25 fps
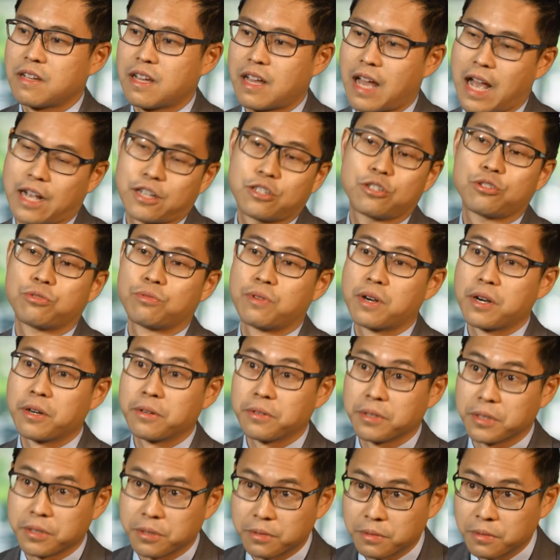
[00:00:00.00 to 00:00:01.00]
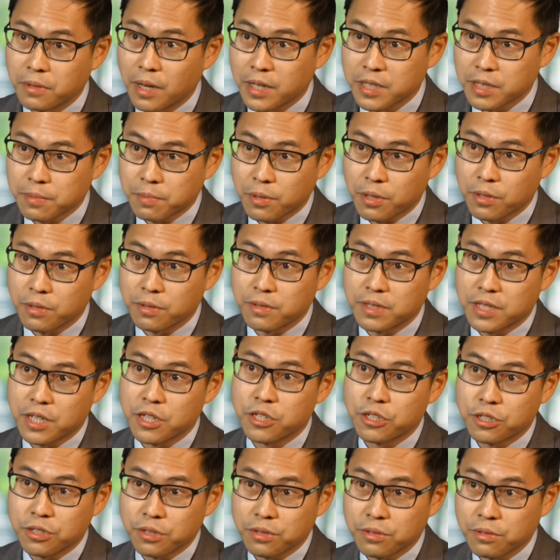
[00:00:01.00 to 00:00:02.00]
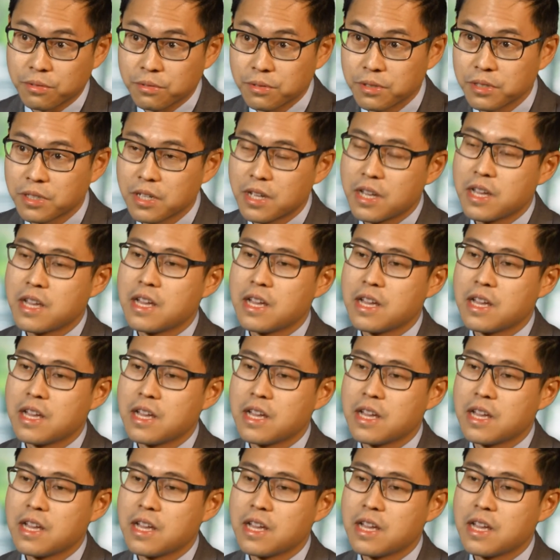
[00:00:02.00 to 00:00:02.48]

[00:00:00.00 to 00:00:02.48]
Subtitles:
actuarial, I suppose, issues